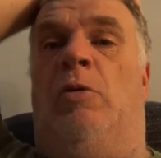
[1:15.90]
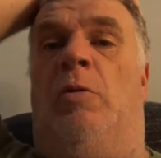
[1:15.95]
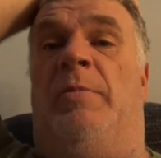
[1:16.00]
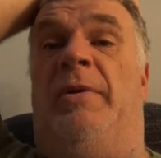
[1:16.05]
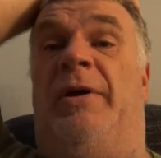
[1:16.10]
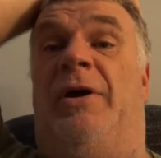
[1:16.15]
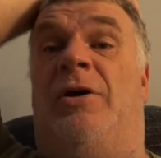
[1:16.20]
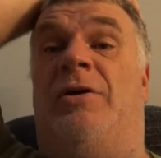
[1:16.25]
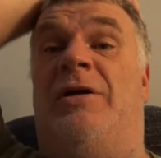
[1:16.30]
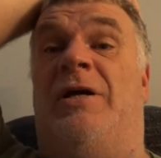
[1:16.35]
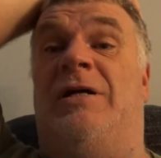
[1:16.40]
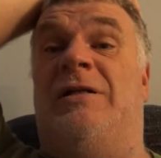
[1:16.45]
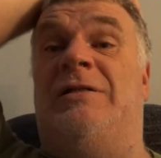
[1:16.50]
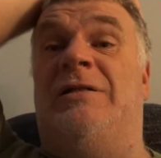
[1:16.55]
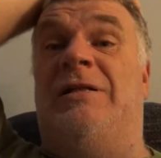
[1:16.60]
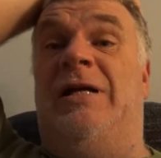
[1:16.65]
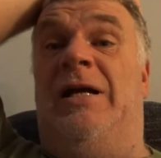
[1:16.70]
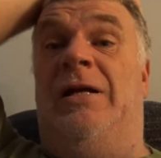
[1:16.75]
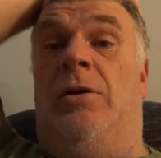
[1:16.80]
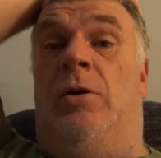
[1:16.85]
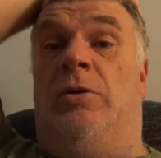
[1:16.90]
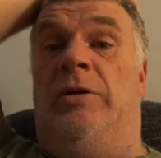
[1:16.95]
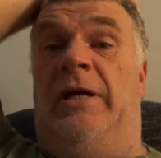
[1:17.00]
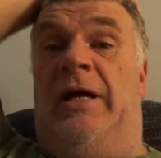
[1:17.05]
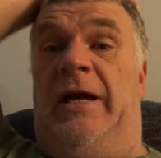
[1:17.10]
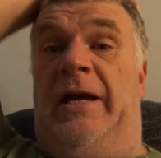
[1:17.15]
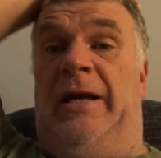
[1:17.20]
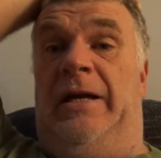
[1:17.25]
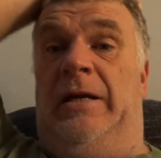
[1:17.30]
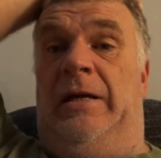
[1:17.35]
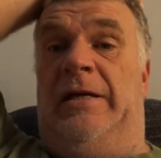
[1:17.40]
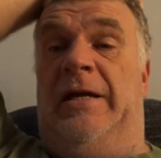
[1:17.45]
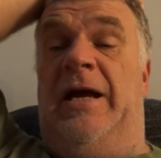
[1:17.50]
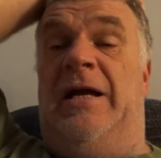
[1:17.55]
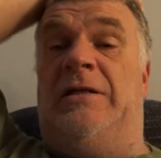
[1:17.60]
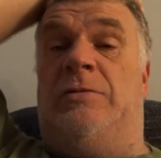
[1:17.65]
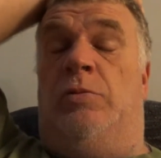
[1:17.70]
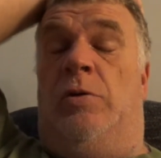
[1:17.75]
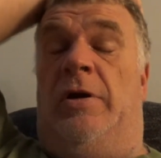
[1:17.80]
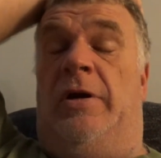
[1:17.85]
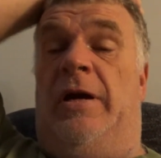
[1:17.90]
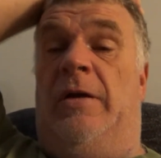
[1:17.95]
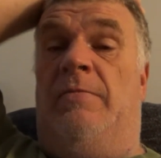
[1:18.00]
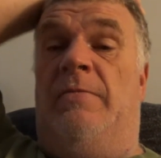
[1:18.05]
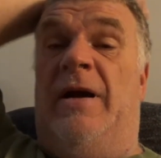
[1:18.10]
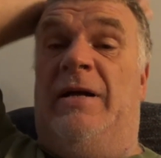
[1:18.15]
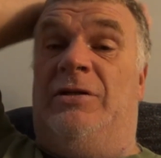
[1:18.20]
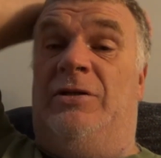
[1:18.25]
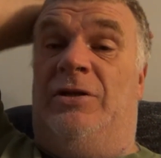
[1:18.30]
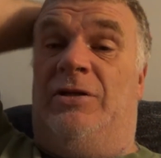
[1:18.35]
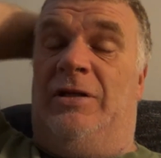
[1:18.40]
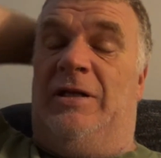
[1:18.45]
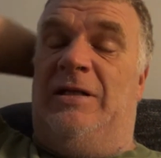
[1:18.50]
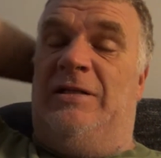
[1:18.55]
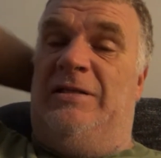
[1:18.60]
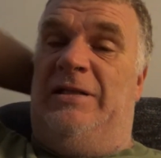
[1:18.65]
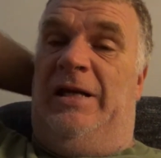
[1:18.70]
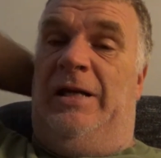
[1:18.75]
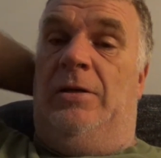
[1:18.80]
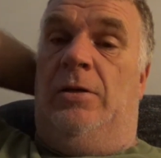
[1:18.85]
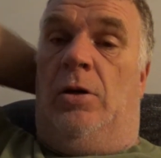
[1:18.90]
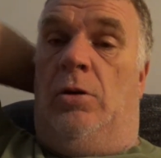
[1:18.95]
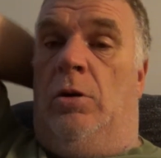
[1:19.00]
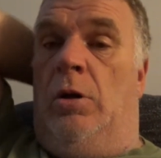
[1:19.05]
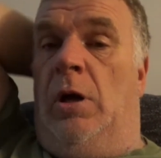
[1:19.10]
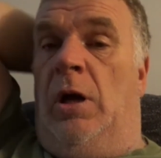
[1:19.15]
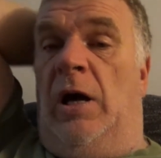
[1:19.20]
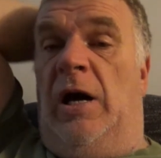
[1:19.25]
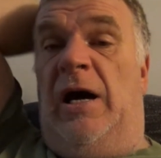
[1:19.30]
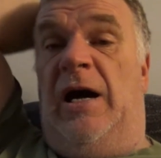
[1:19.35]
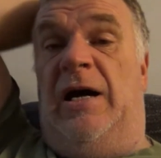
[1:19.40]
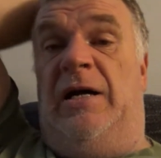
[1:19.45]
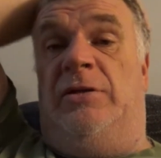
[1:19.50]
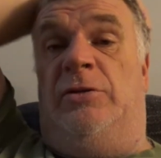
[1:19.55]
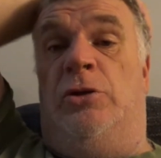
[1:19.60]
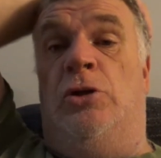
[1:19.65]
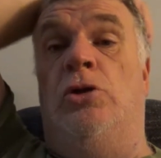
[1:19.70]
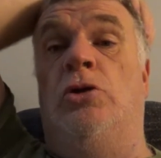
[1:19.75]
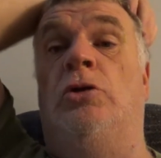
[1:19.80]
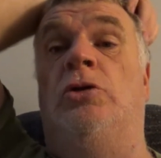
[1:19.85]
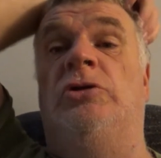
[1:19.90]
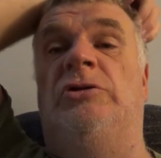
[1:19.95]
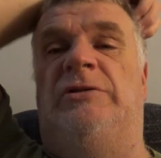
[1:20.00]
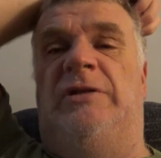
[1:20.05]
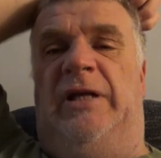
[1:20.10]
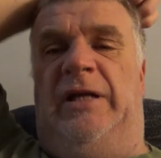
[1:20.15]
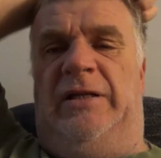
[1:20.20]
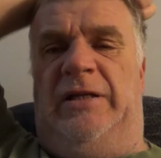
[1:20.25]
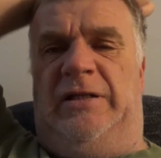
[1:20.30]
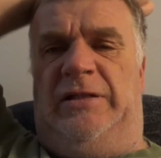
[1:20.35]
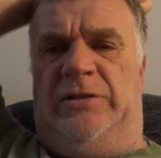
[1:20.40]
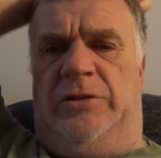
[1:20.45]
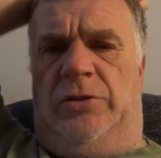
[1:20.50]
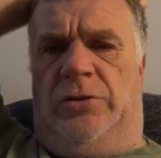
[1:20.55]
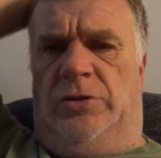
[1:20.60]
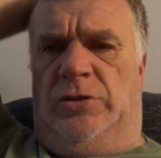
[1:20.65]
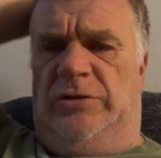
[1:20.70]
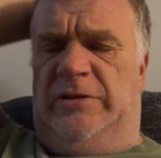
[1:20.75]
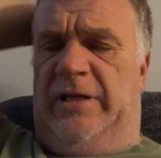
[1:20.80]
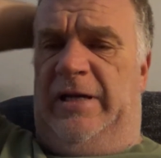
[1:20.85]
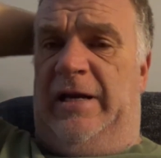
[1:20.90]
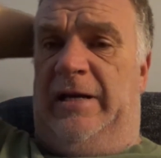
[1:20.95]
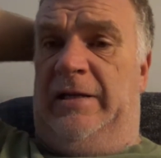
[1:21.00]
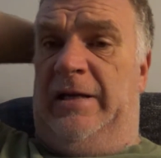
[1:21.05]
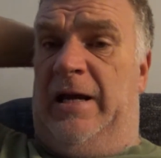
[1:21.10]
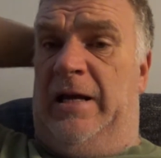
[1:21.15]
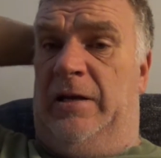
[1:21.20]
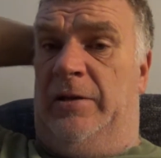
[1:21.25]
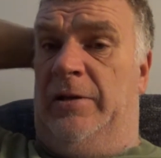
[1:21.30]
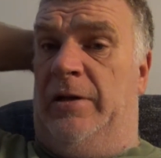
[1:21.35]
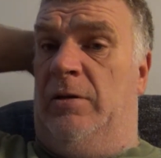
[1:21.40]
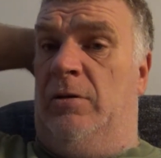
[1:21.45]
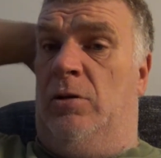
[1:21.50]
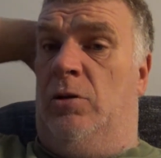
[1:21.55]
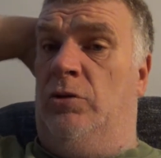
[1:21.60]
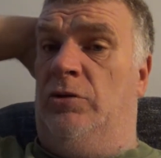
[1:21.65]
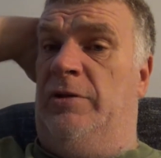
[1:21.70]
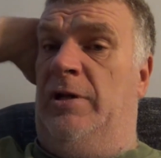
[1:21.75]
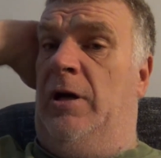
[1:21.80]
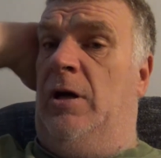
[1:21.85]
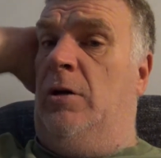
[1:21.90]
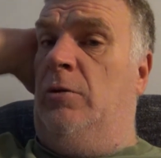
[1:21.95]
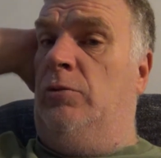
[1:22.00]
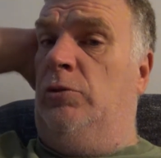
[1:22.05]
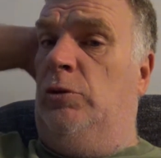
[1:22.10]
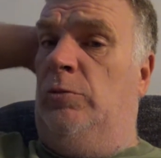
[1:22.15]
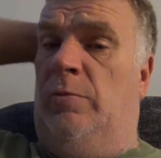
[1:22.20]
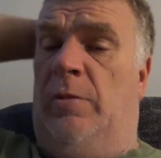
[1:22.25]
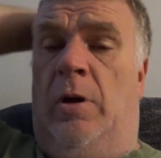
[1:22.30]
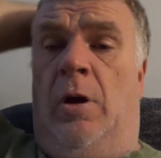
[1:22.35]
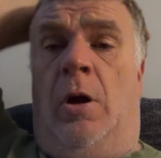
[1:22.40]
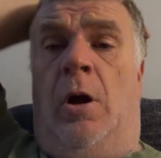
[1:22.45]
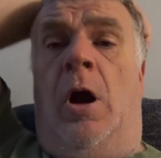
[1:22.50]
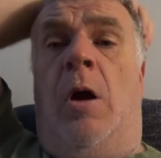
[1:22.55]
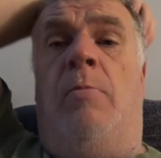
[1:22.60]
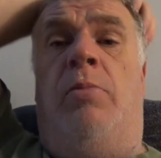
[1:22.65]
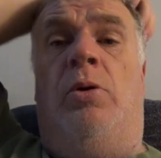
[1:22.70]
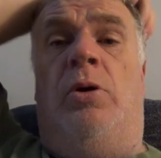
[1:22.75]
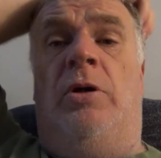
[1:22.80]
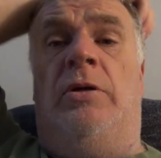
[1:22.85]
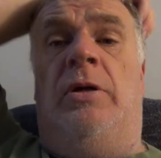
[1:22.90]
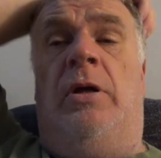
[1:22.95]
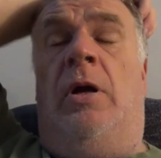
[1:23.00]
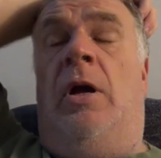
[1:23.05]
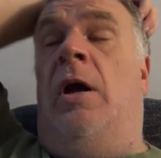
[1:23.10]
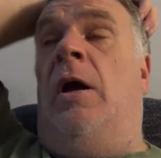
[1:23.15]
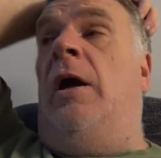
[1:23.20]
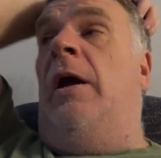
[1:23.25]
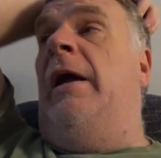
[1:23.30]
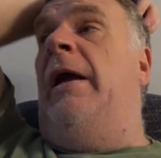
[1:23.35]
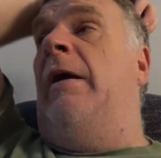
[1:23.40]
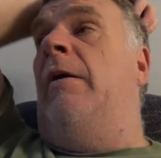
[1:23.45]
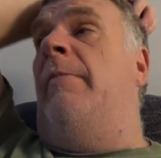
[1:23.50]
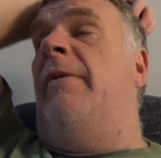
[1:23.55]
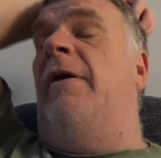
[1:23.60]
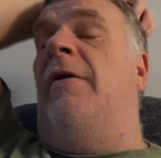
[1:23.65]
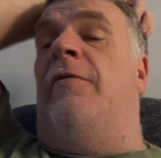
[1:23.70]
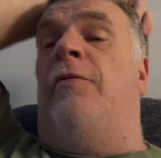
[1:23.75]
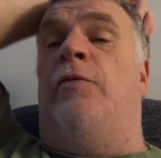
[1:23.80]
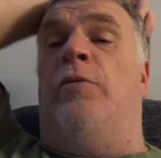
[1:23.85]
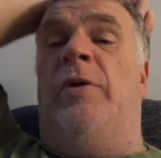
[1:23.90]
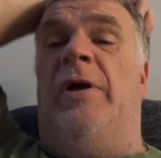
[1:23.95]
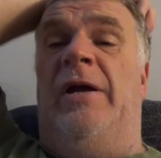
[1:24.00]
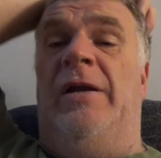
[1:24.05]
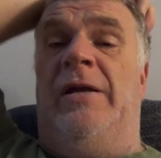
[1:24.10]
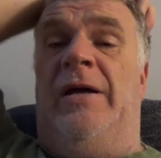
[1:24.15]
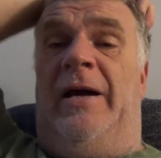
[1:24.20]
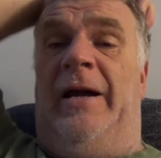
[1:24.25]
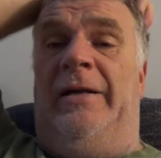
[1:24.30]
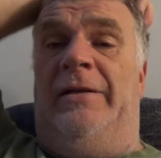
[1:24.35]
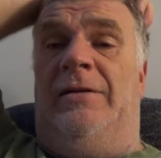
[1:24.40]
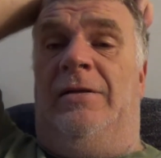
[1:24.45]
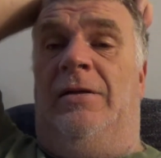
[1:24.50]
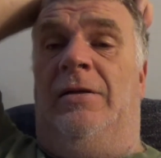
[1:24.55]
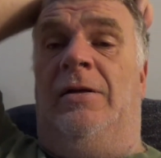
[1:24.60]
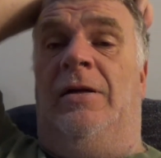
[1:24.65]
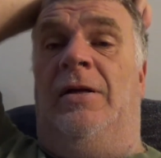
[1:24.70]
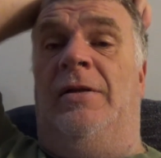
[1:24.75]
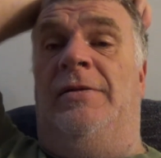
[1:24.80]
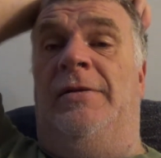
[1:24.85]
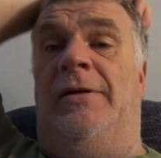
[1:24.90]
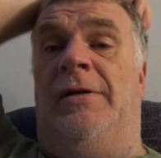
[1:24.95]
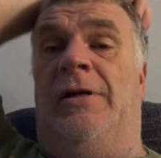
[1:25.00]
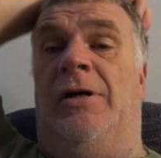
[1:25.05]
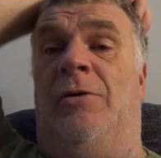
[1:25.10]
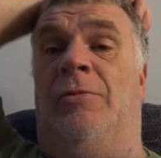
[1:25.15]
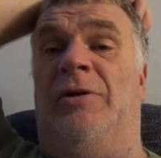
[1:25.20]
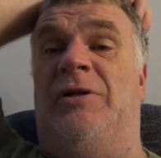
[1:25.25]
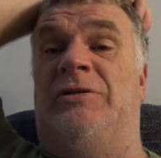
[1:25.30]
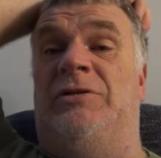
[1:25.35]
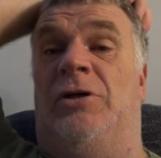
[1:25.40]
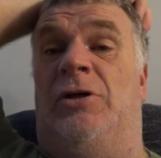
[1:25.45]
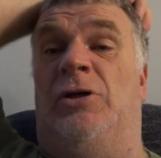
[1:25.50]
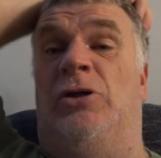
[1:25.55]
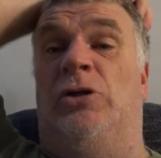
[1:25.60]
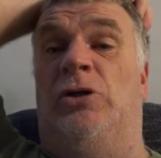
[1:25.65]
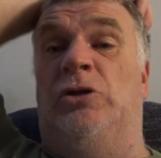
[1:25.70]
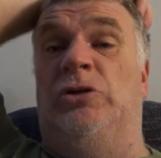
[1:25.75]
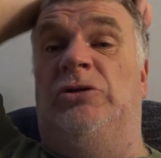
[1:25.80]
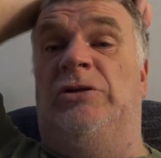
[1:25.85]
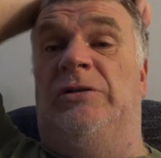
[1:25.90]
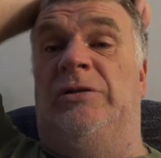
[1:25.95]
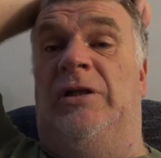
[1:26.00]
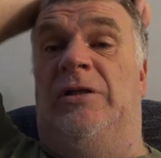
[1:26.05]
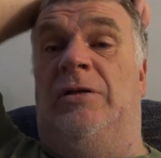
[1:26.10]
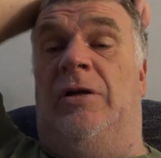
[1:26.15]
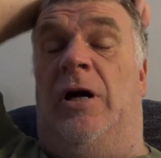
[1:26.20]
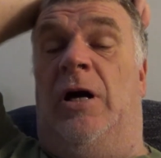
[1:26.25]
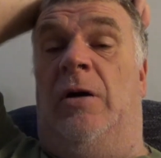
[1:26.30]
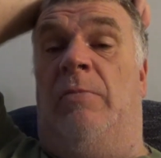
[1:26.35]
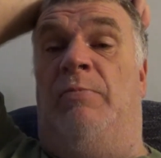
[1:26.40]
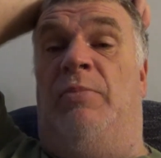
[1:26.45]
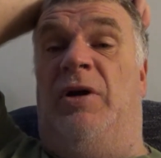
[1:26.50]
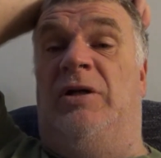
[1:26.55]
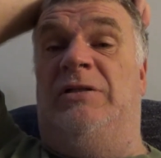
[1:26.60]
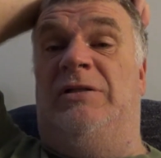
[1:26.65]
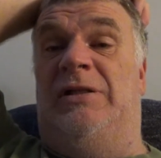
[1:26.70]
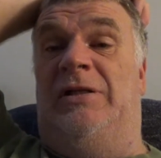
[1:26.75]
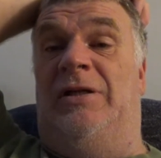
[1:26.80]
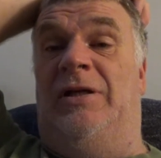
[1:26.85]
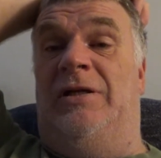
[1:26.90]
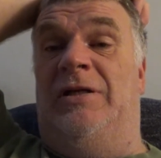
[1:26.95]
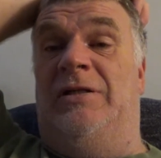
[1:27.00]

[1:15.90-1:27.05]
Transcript: will be our casino day. Yes, we're heading back to the casino on Tuesday. This Tuesday, I got another hotel room booked. It'll be a free night until we start losing it, our butts in the